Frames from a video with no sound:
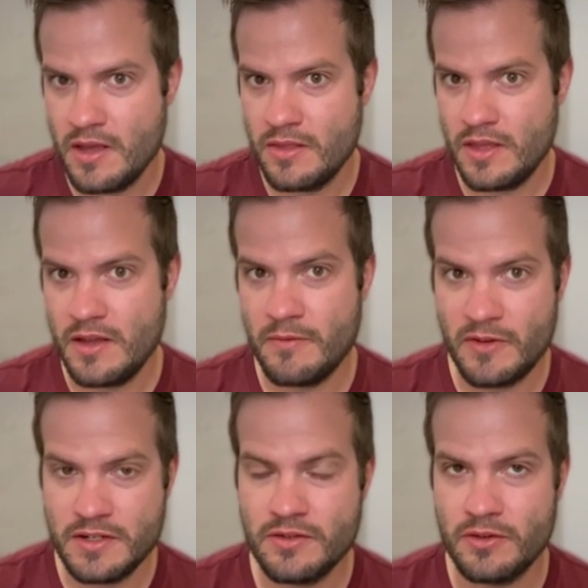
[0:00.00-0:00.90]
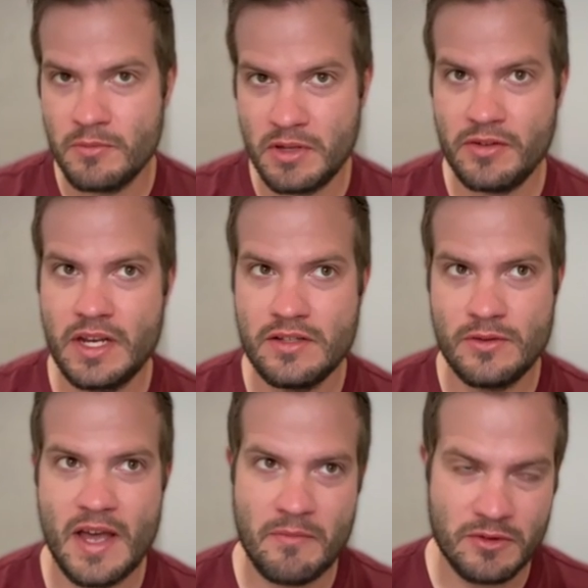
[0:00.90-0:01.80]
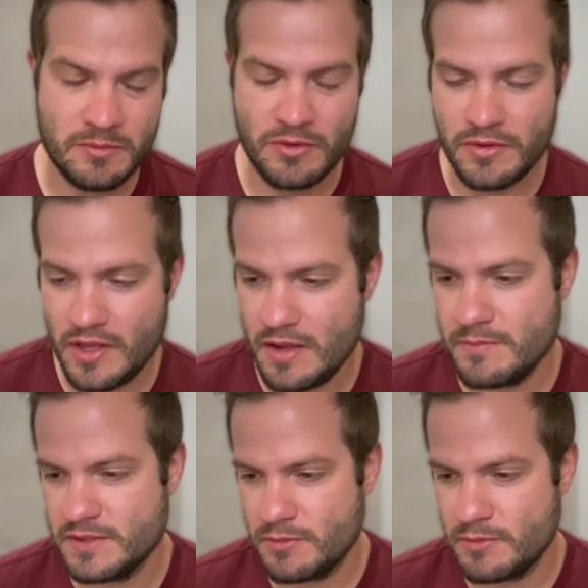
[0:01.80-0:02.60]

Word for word: the eventual ability to have multiple themes,